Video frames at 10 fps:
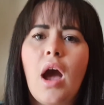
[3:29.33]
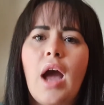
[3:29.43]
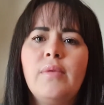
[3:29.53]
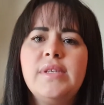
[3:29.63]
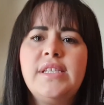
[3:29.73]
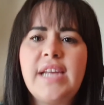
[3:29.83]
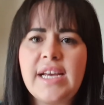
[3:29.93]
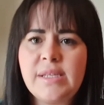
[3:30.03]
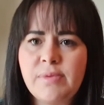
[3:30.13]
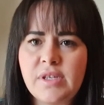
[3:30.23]
I was
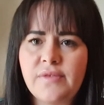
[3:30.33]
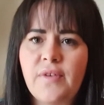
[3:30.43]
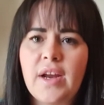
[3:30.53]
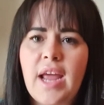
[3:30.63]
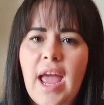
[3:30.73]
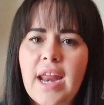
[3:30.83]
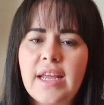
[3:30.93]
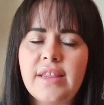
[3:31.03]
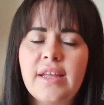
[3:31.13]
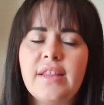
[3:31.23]
desperate to find
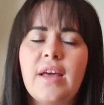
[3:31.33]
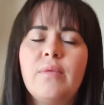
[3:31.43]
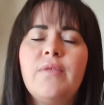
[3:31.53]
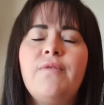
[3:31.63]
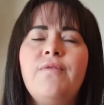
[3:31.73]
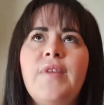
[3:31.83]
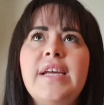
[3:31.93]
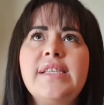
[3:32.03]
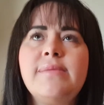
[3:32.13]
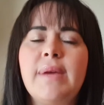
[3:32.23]
anything that would
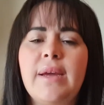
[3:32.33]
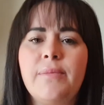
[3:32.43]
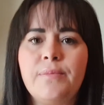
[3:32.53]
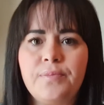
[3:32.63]
fix me.